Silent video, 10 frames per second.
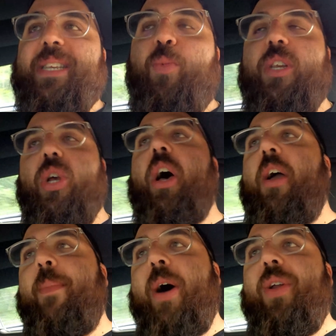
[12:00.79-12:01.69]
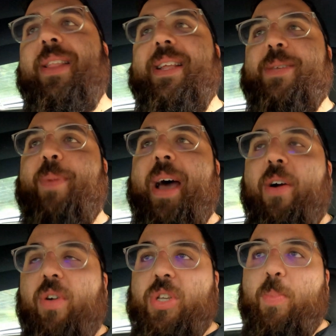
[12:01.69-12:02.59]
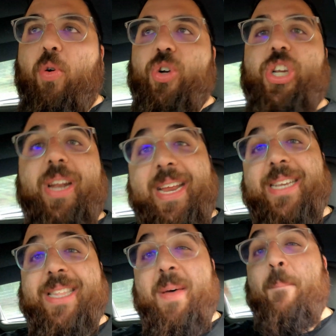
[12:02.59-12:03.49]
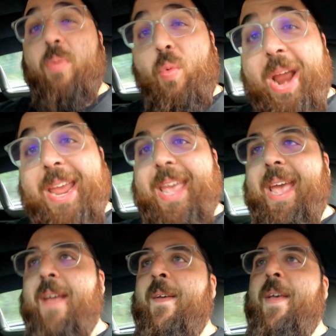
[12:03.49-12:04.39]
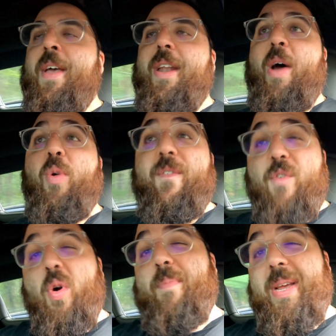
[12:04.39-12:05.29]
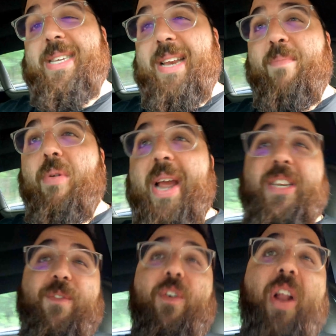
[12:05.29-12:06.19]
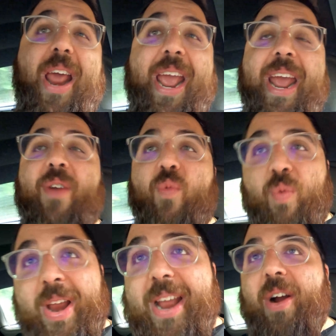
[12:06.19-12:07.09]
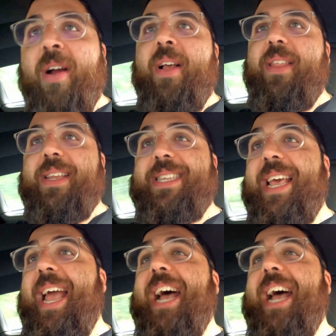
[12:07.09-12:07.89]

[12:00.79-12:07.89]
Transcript: that we talk about in this backroads portion is the braking. Now, with 4-piston brakes front and rear, this thing